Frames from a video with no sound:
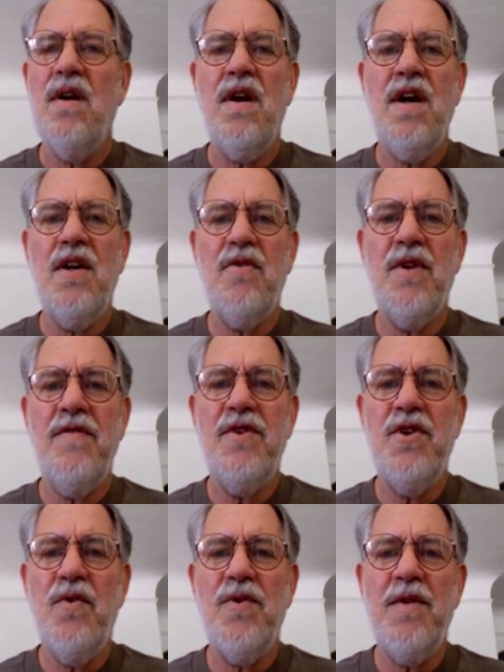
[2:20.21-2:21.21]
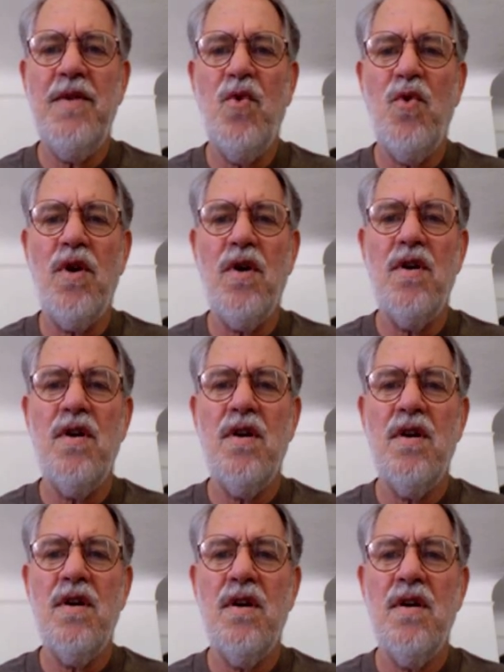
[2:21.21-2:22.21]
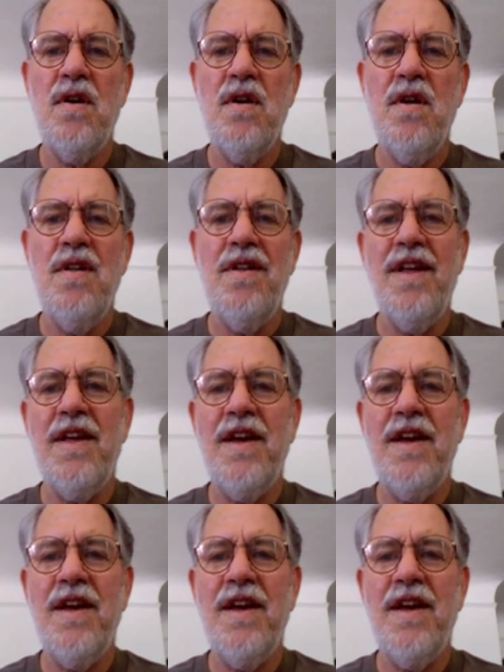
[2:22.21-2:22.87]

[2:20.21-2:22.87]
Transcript: I don't even know anymore. Like